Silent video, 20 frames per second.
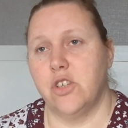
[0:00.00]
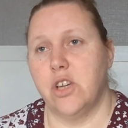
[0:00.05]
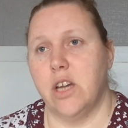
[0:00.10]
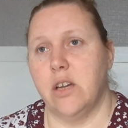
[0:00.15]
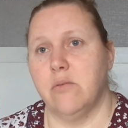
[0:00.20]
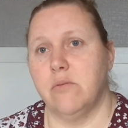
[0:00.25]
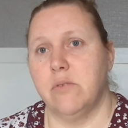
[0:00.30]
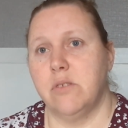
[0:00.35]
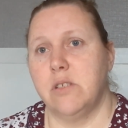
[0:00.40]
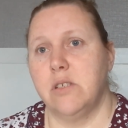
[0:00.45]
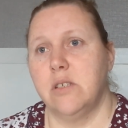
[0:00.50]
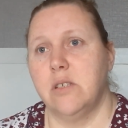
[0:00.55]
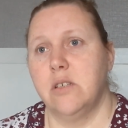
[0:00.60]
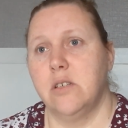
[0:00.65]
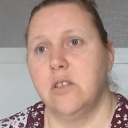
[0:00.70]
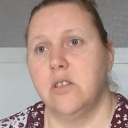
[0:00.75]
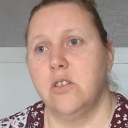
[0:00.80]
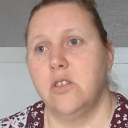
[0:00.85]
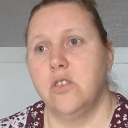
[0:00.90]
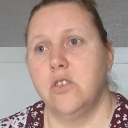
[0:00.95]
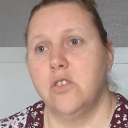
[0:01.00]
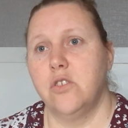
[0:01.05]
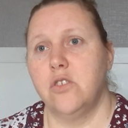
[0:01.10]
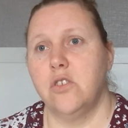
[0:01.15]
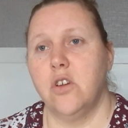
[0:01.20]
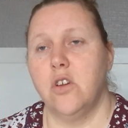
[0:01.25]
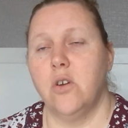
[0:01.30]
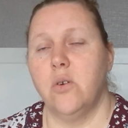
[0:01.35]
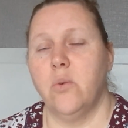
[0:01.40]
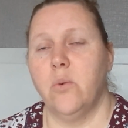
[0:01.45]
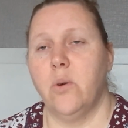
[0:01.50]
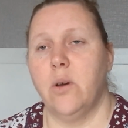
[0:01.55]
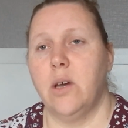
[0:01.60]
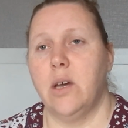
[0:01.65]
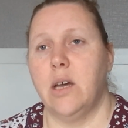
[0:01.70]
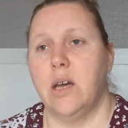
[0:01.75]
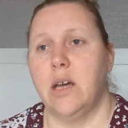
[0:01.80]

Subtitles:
count, so